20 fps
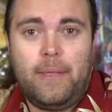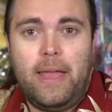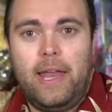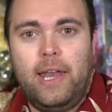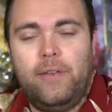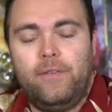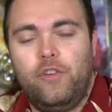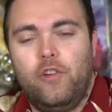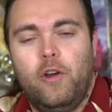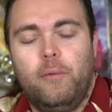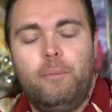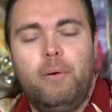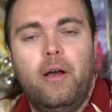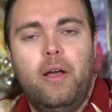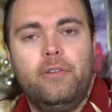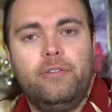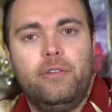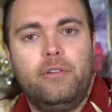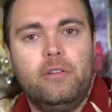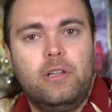And if you're a
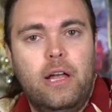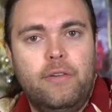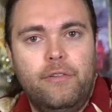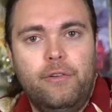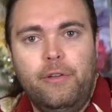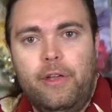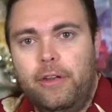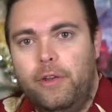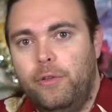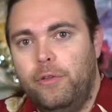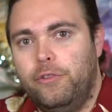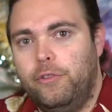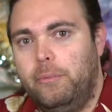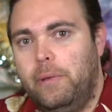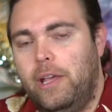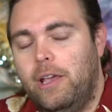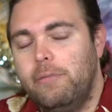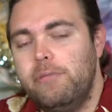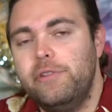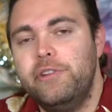puzzle lover, I know there's a
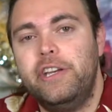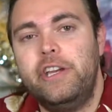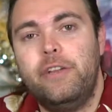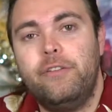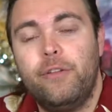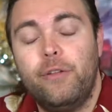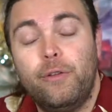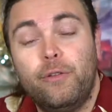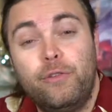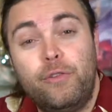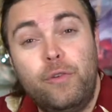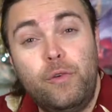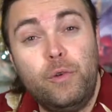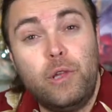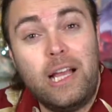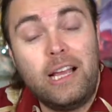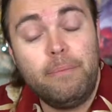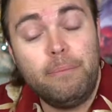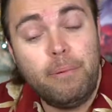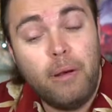big community for those of you who
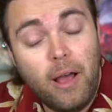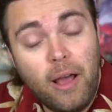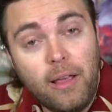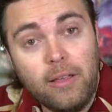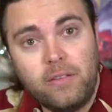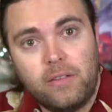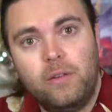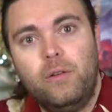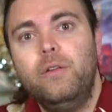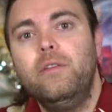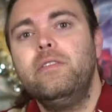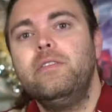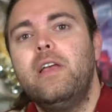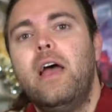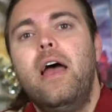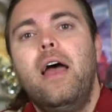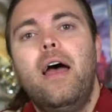like puzzles,